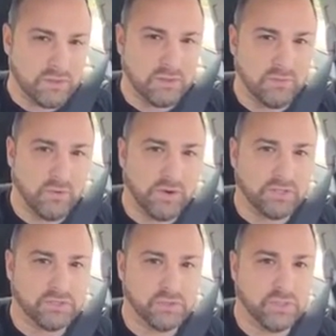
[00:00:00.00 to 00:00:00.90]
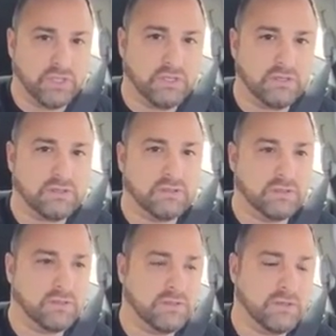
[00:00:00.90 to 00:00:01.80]
Good morning, Julie.
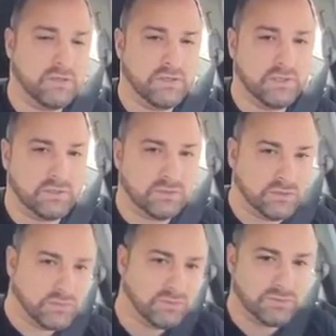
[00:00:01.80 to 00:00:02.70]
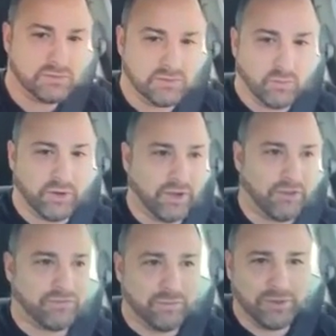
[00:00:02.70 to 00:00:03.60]
Good morning,
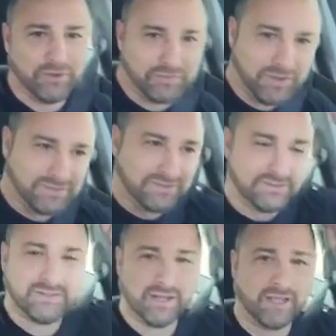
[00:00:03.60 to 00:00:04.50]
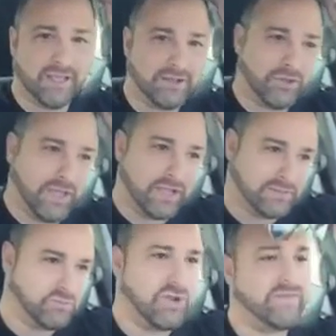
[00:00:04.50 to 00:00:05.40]
other familiar faces that I can't look at
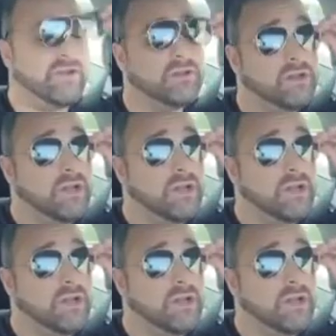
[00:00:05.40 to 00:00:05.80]
because I'm driving.